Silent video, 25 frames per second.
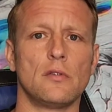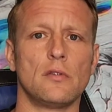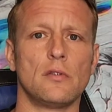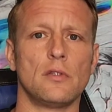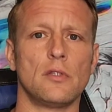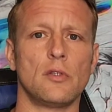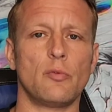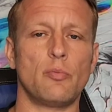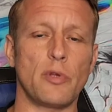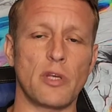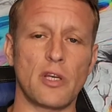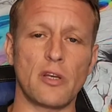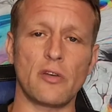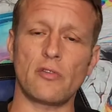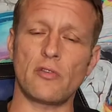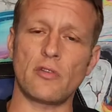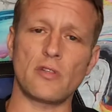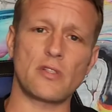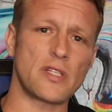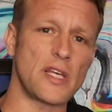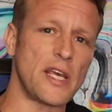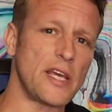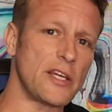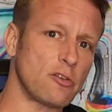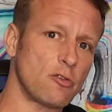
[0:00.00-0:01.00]
It's because
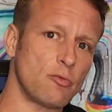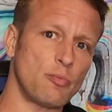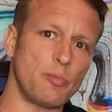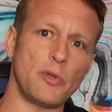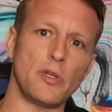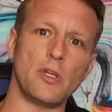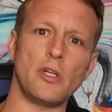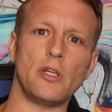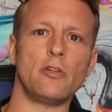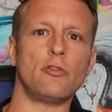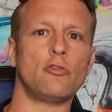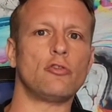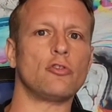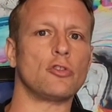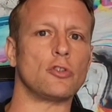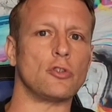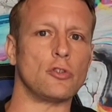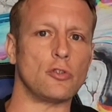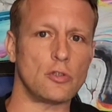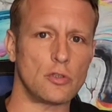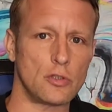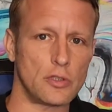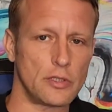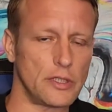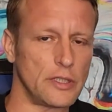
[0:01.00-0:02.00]
it's
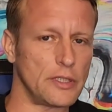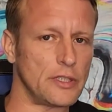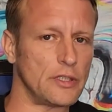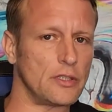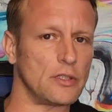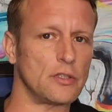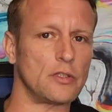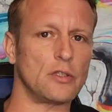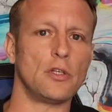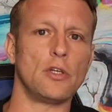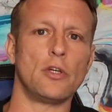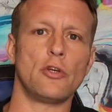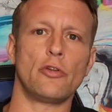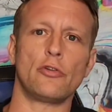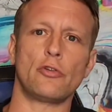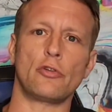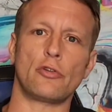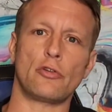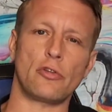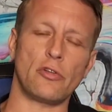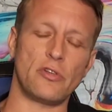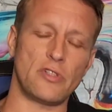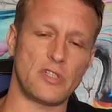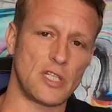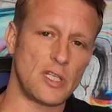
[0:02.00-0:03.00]
exponential. And
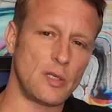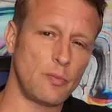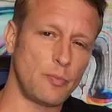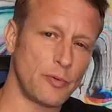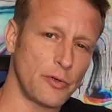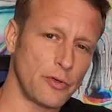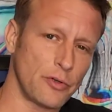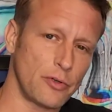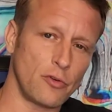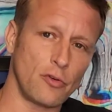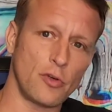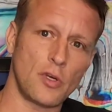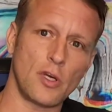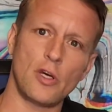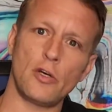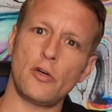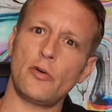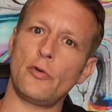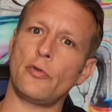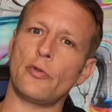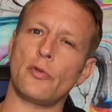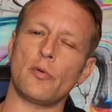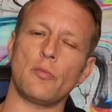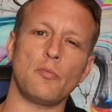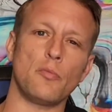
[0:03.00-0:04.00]
the deeper you
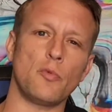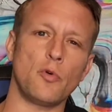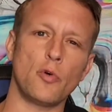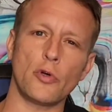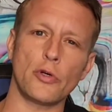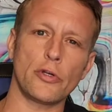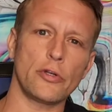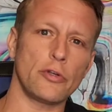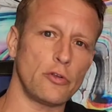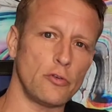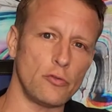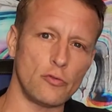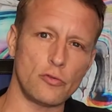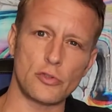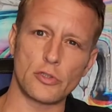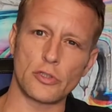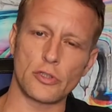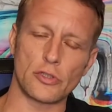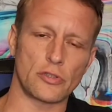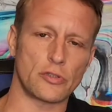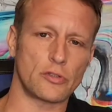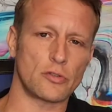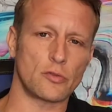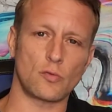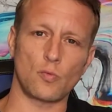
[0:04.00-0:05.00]
go, the more you
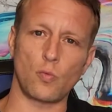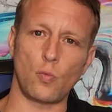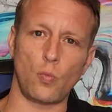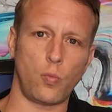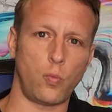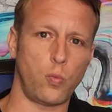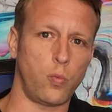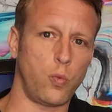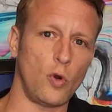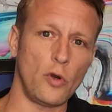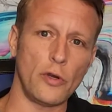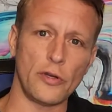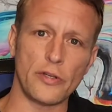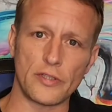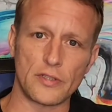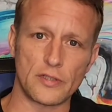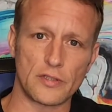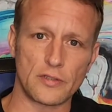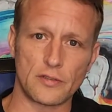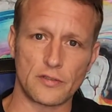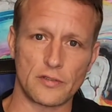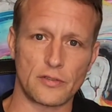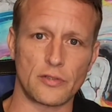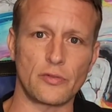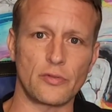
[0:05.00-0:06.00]
just want
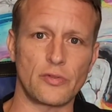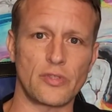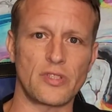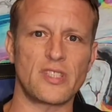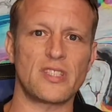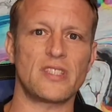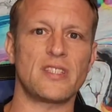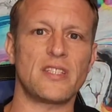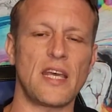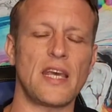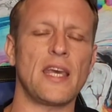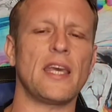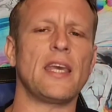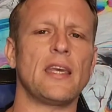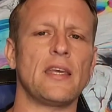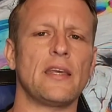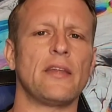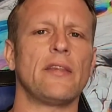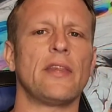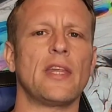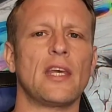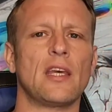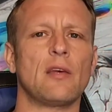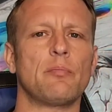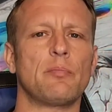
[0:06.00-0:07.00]
to stay
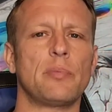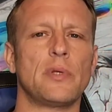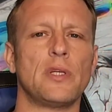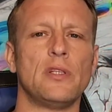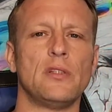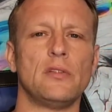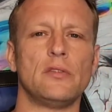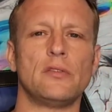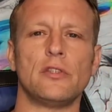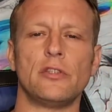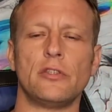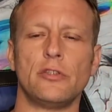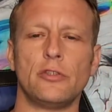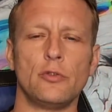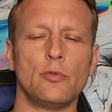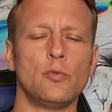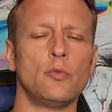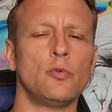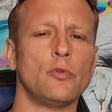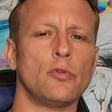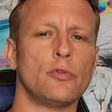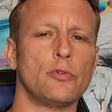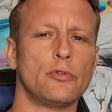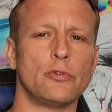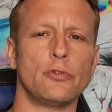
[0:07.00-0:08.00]
in that peace, and you
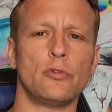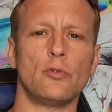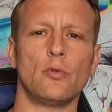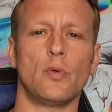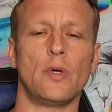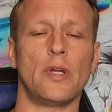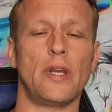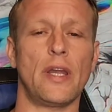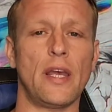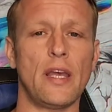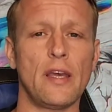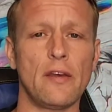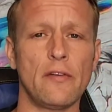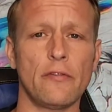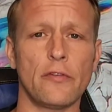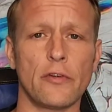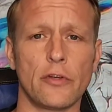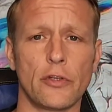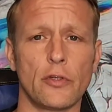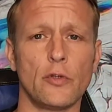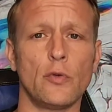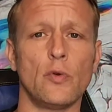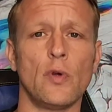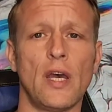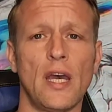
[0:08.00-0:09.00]
will do whatever
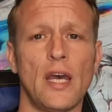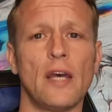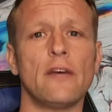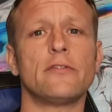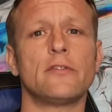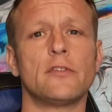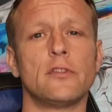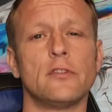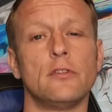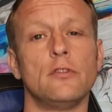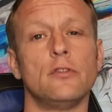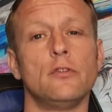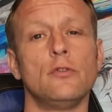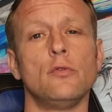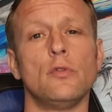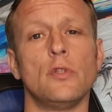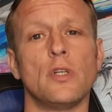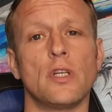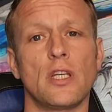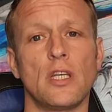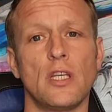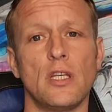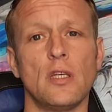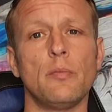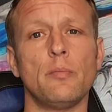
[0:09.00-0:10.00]
you have to do to
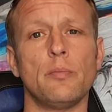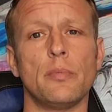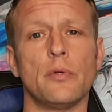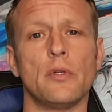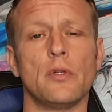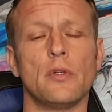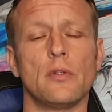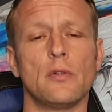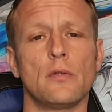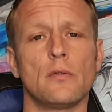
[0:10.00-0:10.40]
keep it.